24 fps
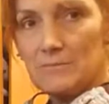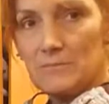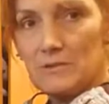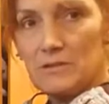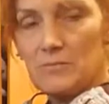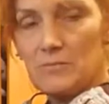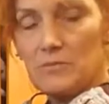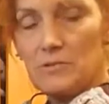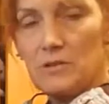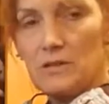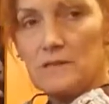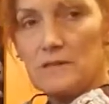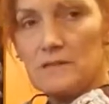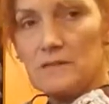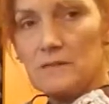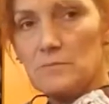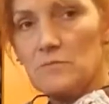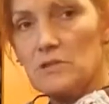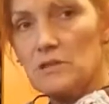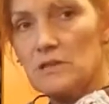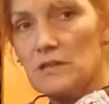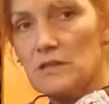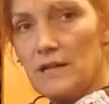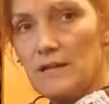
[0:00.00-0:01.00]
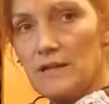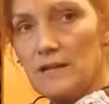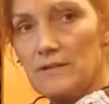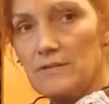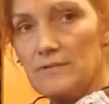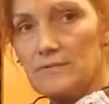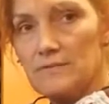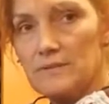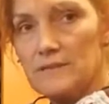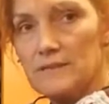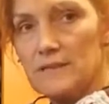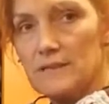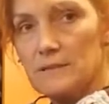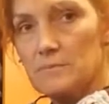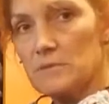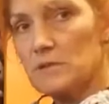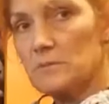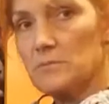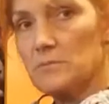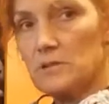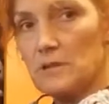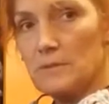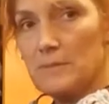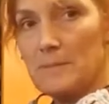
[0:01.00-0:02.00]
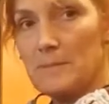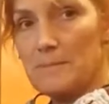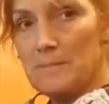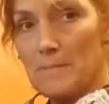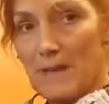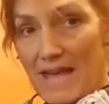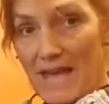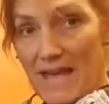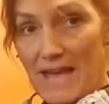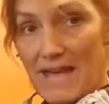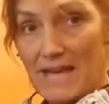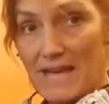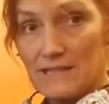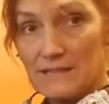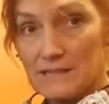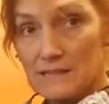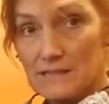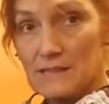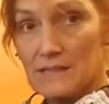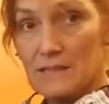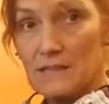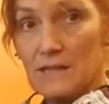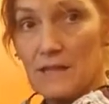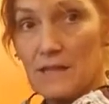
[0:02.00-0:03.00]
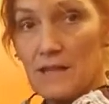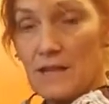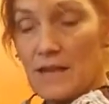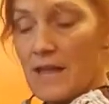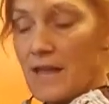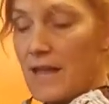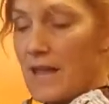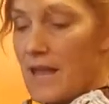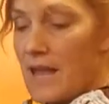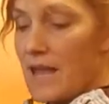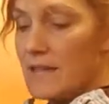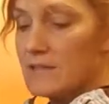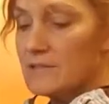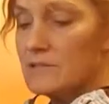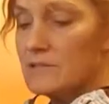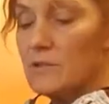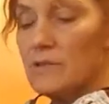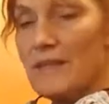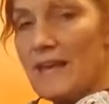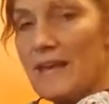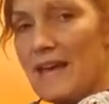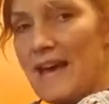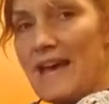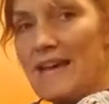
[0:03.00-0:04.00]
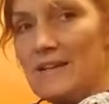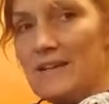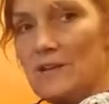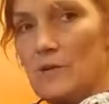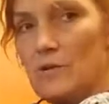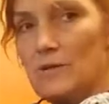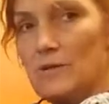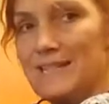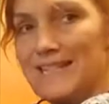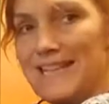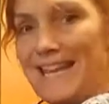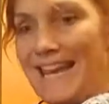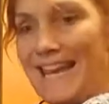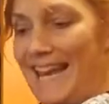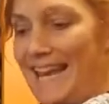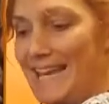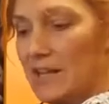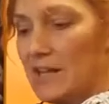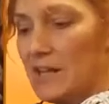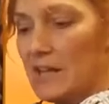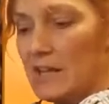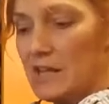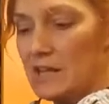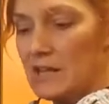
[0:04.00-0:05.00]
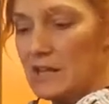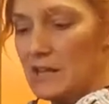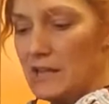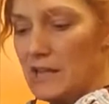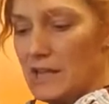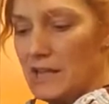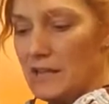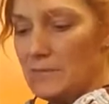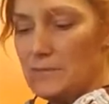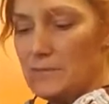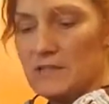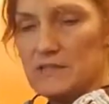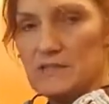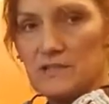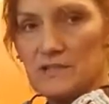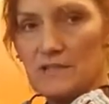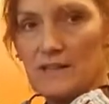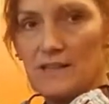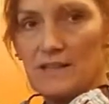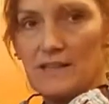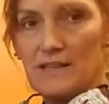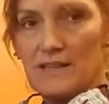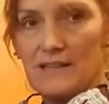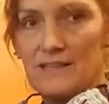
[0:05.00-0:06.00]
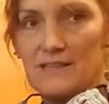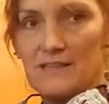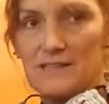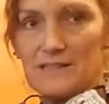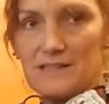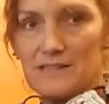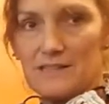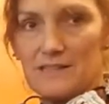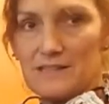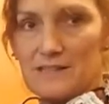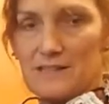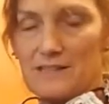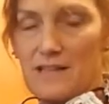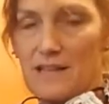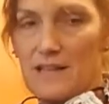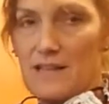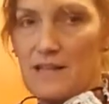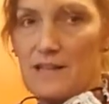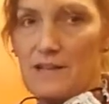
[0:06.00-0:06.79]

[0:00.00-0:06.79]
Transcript: I'm going to put on some gloves and I'm going to put on my mask so that I don't inhale a bunch of these